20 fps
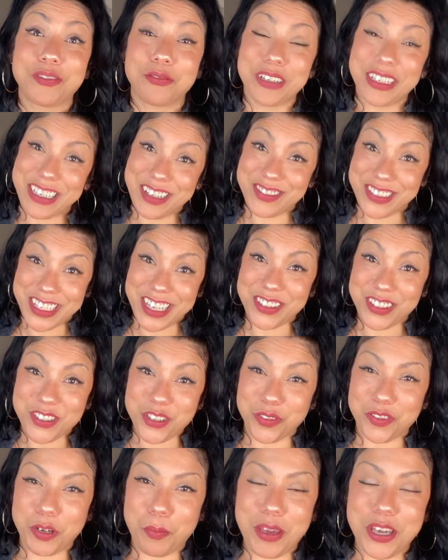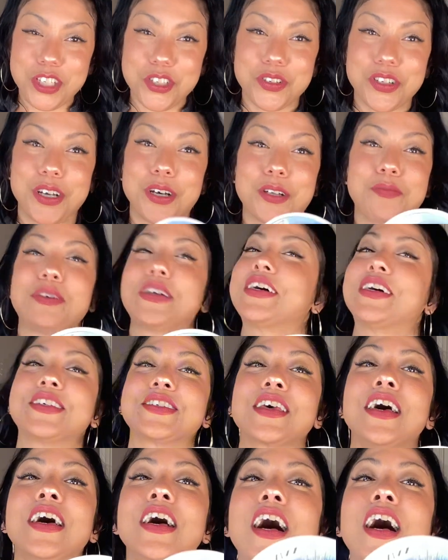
We're going to have to take this over to Patreon, because